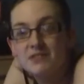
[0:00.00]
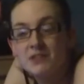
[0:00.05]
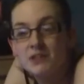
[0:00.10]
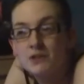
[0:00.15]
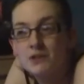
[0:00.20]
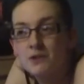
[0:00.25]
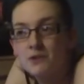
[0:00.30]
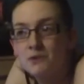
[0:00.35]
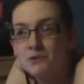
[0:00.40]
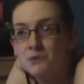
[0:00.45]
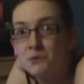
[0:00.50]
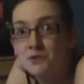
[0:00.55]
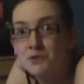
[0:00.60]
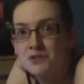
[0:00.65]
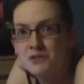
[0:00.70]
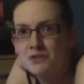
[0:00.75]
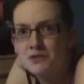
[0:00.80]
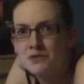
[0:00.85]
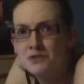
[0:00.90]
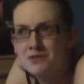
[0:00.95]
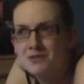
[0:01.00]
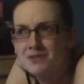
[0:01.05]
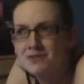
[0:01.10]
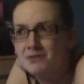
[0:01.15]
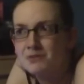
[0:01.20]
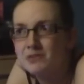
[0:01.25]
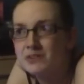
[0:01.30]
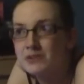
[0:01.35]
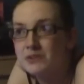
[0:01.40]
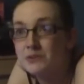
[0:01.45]
video call, which
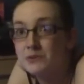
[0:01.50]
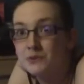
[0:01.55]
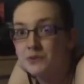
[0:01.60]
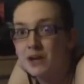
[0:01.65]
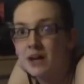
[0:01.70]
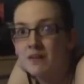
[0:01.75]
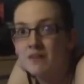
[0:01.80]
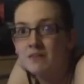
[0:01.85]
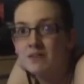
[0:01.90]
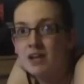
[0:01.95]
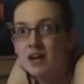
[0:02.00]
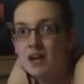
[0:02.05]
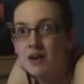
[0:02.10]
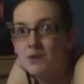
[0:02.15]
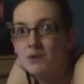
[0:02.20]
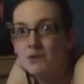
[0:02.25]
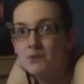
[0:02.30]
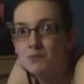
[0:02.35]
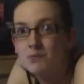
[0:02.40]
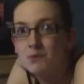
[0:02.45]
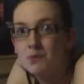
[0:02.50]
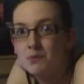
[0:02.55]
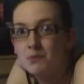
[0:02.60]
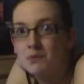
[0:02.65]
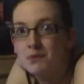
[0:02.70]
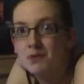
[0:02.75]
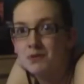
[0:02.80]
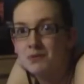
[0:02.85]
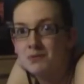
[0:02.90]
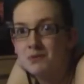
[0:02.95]
we do have now, but
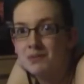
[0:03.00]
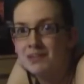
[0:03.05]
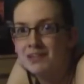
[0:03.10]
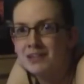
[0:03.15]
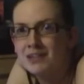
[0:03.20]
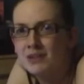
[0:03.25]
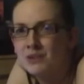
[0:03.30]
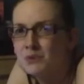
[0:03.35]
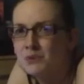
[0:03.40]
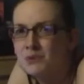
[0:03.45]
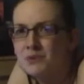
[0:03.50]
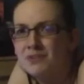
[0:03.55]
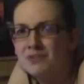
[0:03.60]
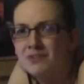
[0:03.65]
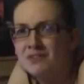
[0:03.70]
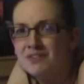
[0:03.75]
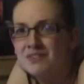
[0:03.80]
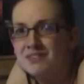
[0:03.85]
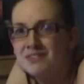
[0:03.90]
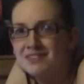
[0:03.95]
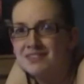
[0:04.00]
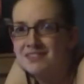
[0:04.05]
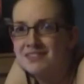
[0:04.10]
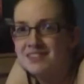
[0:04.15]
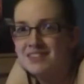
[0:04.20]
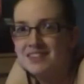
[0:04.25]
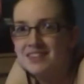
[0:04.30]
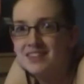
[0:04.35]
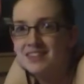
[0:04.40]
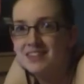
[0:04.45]
we don't really use,
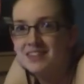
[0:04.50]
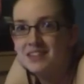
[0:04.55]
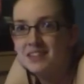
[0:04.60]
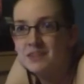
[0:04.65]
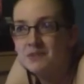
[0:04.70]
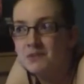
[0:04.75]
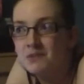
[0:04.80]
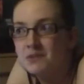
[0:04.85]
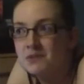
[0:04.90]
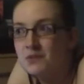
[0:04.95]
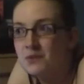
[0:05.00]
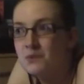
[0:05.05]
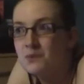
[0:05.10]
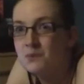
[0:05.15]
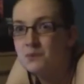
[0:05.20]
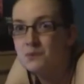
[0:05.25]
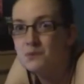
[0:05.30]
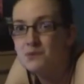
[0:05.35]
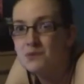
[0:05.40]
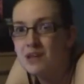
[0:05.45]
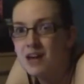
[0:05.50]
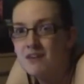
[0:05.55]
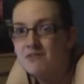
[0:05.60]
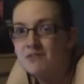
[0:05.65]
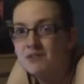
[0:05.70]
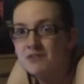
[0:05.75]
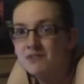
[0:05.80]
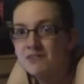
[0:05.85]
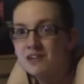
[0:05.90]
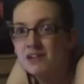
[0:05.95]
even though we
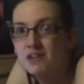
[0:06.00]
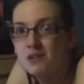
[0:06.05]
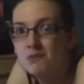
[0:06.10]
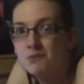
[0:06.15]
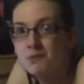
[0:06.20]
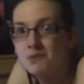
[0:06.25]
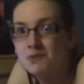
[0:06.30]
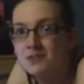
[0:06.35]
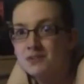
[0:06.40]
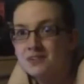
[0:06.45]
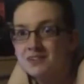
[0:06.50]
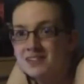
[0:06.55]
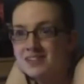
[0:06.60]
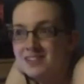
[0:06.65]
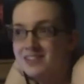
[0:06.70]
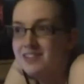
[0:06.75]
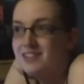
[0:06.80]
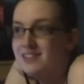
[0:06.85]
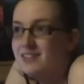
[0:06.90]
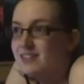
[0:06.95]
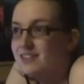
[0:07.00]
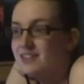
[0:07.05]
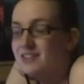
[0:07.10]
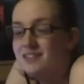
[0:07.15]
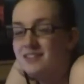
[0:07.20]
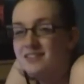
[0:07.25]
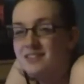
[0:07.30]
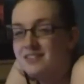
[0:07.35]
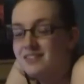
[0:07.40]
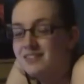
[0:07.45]
have it available. Mm.
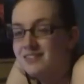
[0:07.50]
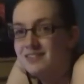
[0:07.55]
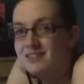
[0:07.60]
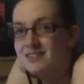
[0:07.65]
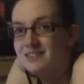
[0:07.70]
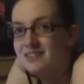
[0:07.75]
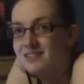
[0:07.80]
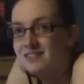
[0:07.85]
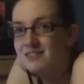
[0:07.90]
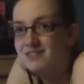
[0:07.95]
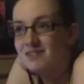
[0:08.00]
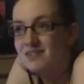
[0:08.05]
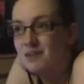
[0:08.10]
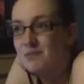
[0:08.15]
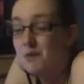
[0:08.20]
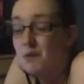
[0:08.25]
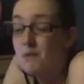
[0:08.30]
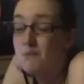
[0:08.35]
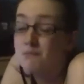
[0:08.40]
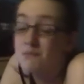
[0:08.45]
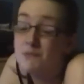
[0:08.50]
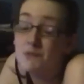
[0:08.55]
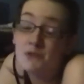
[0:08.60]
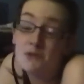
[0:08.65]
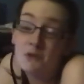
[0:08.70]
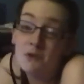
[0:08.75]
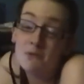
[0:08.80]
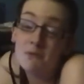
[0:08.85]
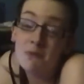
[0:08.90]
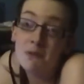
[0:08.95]
I'm, I'm
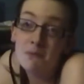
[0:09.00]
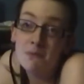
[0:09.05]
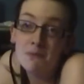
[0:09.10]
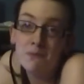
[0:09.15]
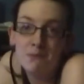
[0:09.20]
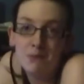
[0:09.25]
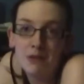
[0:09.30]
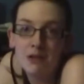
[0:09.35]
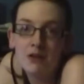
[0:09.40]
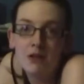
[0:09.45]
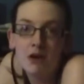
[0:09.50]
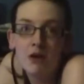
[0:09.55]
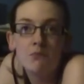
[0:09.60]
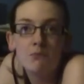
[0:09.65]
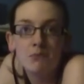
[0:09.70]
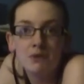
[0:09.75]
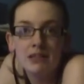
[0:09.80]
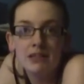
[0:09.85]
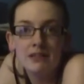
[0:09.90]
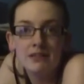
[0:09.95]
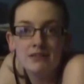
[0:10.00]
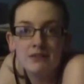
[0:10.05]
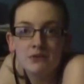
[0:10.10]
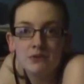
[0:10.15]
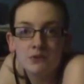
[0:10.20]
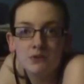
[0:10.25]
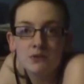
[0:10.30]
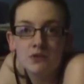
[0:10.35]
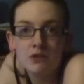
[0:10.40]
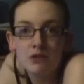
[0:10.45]
sure maybe big companies
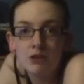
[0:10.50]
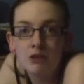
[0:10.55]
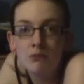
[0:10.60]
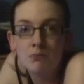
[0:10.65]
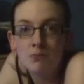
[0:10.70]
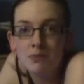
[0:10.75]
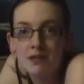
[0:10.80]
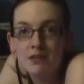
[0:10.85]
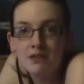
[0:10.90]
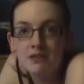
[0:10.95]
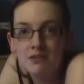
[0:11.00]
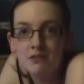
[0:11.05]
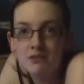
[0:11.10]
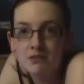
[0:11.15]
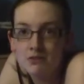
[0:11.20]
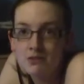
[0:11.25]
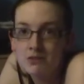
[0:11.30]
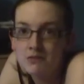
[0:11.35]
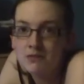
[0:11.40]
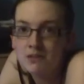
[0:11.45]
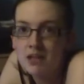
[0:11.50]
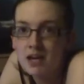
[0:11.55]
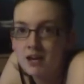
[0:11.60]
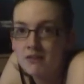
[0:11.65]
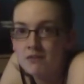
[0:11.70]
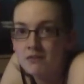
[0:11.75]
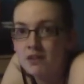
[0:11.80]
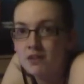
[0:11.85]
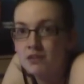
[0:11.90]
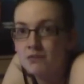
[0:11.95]
do it a little bit, you know, if they
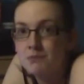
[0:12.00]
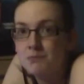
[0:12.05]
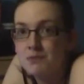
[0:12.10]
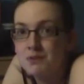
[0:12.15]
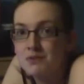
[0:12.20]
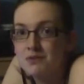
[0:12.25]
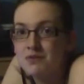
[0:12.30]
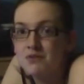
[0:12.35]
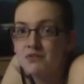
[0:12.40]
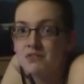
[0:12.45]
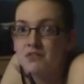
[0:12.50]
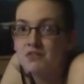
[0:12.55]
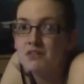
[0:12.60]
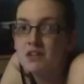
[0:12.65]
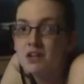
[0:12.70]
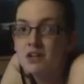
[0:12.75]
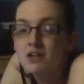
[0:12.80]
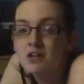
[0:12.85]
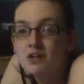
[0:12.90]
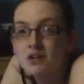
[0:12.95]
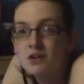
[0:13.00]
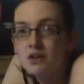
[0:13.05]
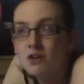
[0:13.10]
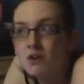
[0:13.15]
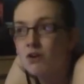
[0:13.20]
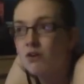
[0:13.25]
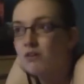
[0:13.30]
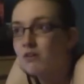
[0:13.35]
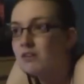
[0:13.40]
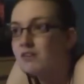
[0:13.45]
have like business yeah.
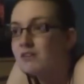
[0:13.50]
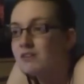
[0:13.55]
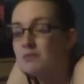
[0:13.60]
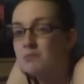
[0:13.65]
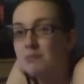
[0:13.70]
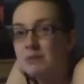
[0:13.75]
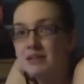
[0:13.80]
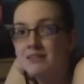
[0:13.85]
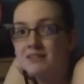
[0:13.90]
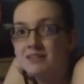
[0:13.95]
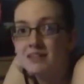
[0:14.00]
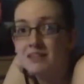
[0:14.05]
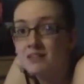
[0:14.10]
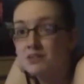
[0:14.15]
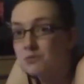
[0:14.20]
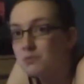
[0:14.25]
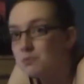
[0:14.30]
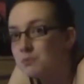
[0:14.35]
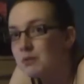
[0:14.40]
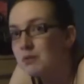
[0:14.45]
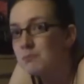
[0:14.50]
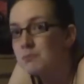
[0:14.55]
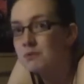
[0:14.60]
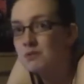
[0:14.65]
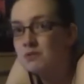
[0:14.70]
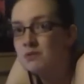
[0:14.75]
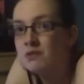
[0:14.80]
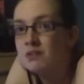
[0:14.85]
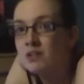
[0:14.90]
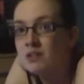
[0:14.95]
calls and meetings with
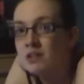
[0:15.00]
people.